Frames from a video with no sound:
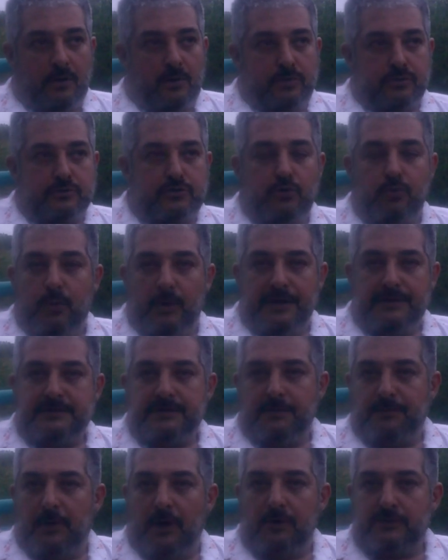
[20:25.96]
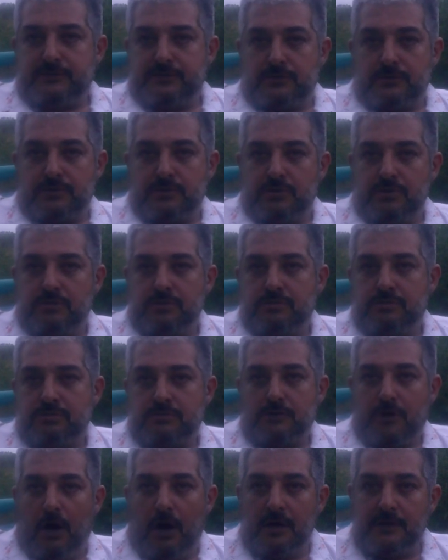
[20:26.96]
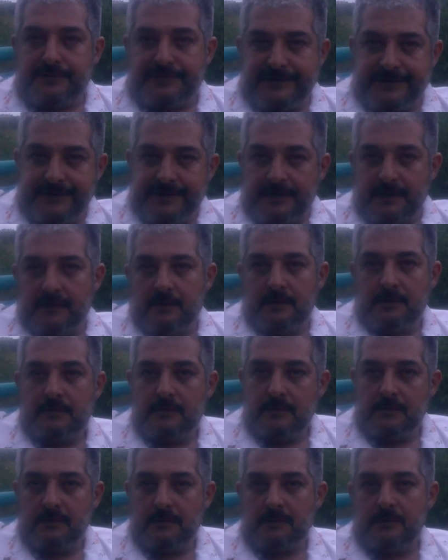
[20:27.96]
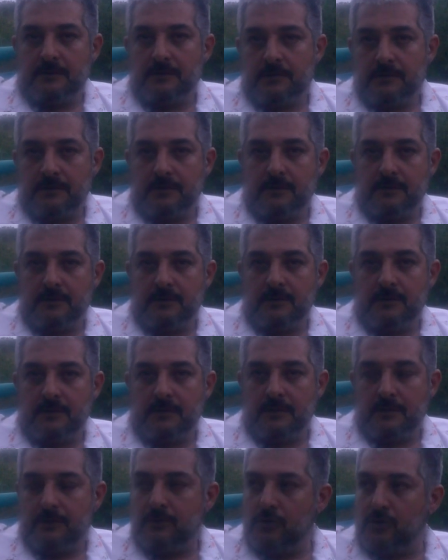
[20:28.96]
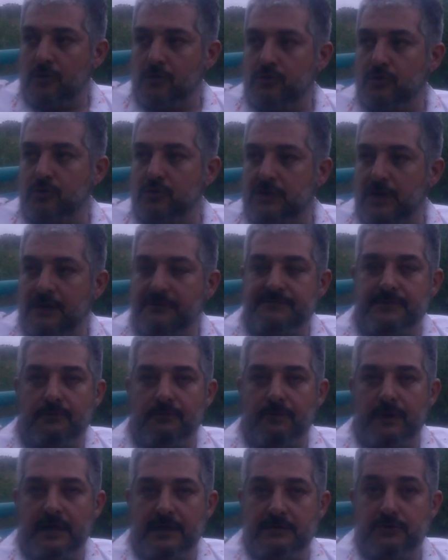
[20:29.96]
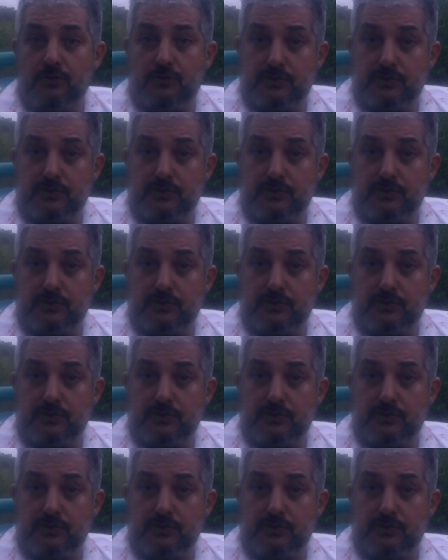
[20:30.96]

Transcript: you went about conquering you know you gave the reins your